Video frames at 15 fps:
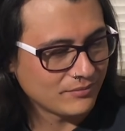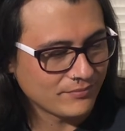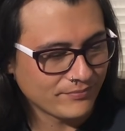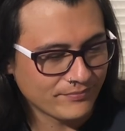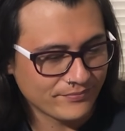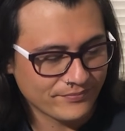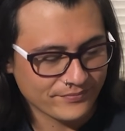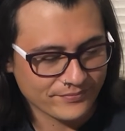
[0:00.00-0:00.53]

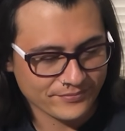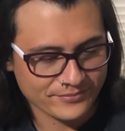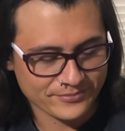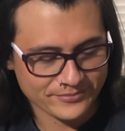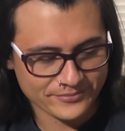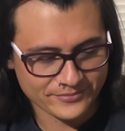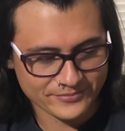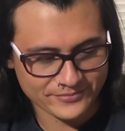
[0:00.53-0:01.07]

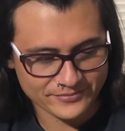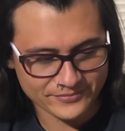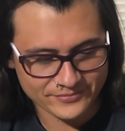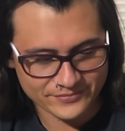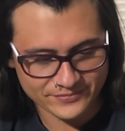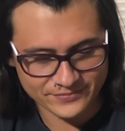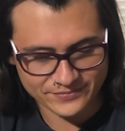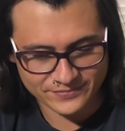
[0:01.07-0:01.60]

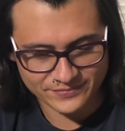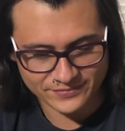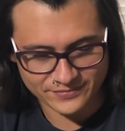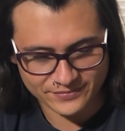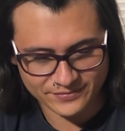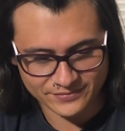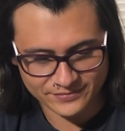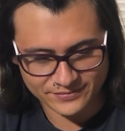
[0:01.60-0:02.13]

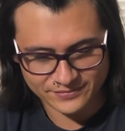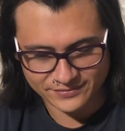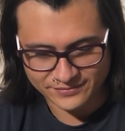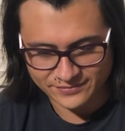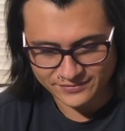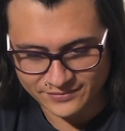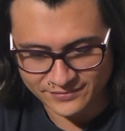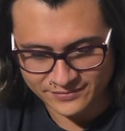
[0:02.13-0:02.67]

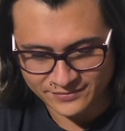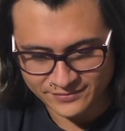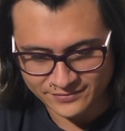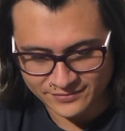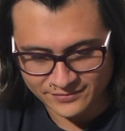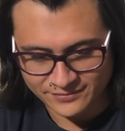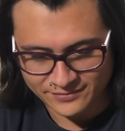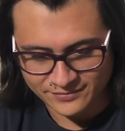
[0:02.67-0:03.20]

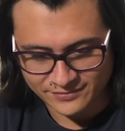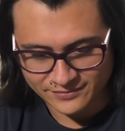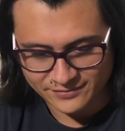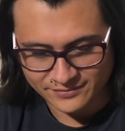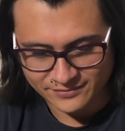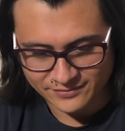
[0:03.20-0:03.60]
(not speaking)